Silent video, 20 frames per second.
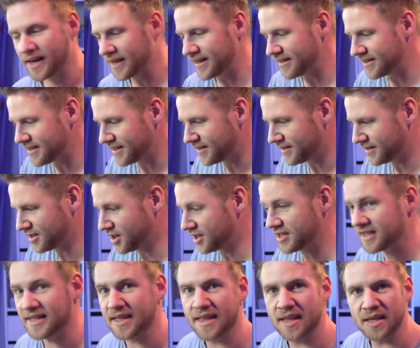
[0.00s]
Like, is it
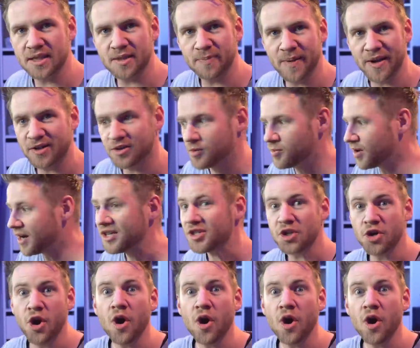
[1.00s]
just the special brush?